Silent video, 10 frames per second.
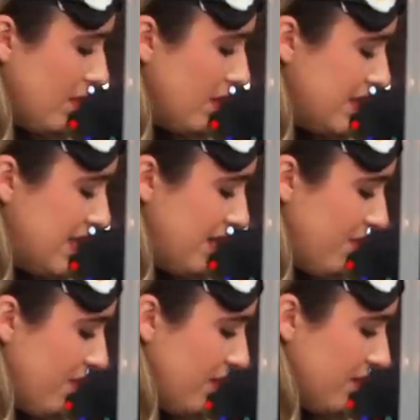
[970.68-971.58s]

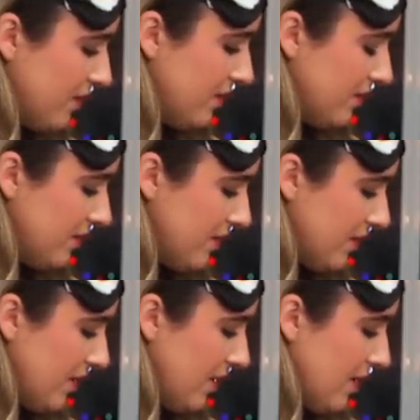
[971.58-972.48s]

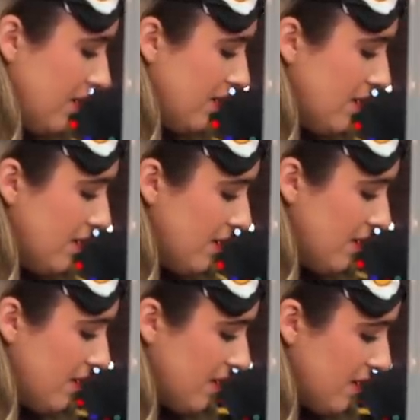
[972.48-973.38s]

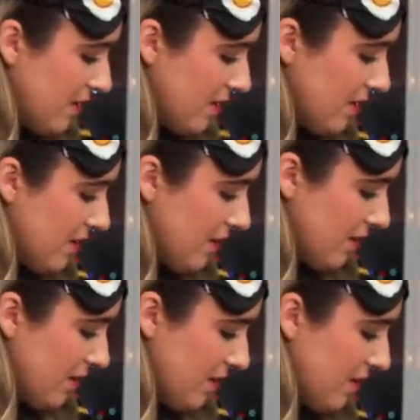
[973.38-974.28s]

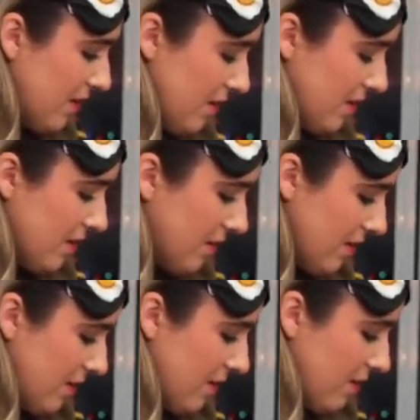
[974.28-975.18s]

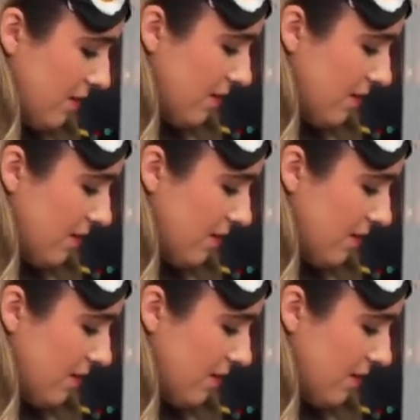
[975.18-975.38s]
This person isn't speaking.